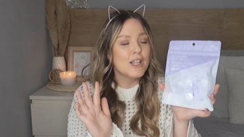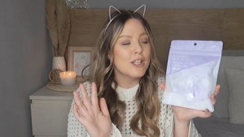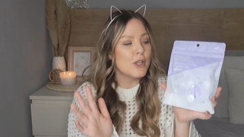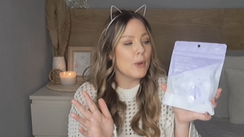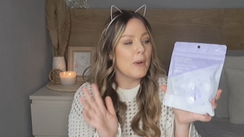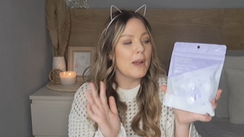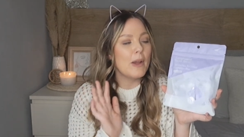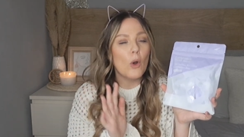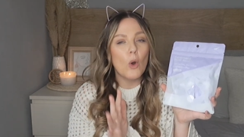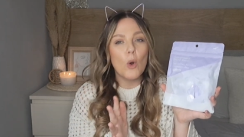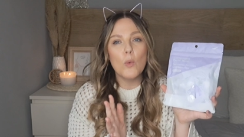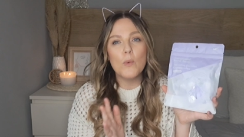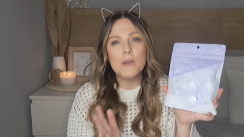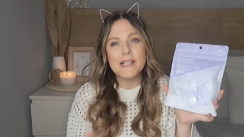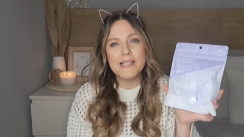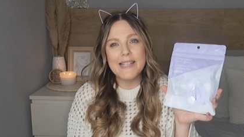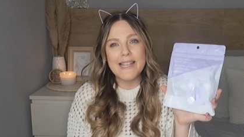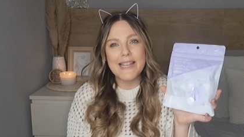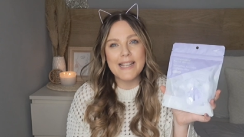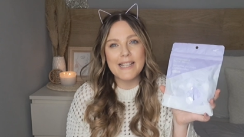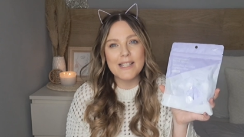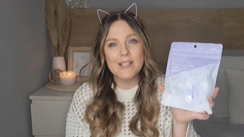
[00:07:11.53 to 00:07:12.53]
So I always
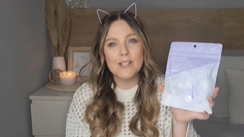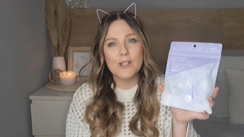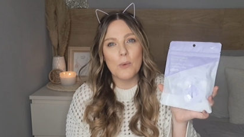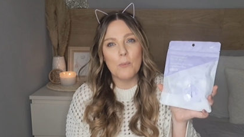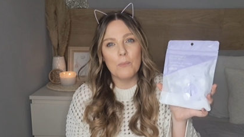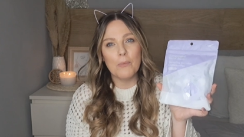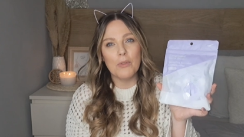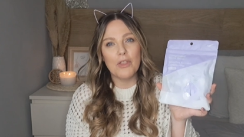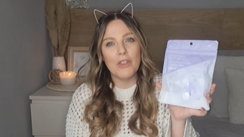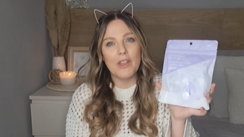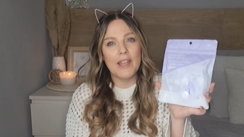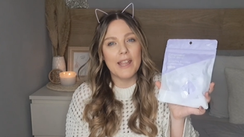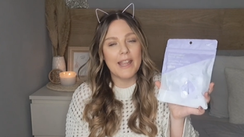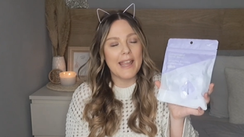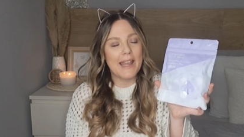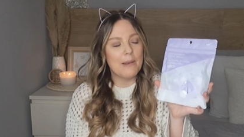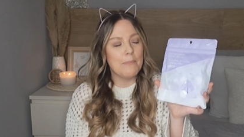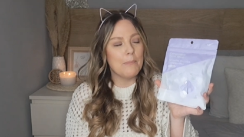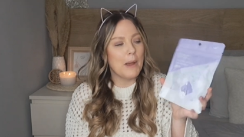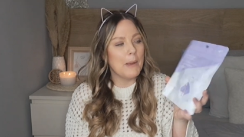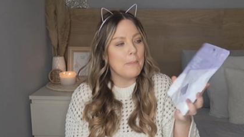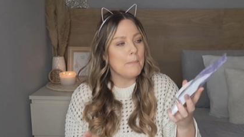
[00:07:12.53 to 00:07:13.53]
need something
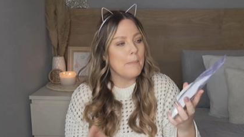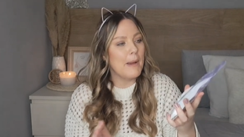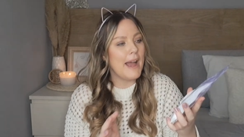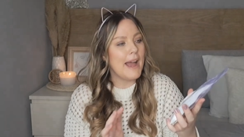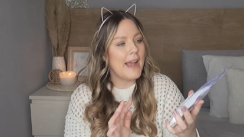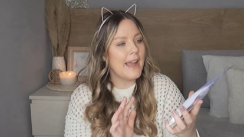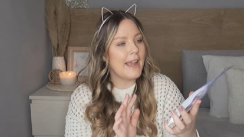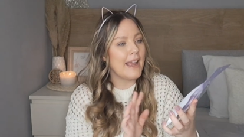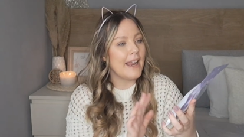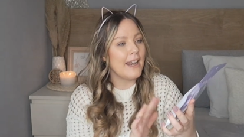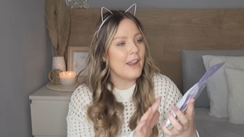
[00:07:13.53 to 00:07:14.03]
in my bag.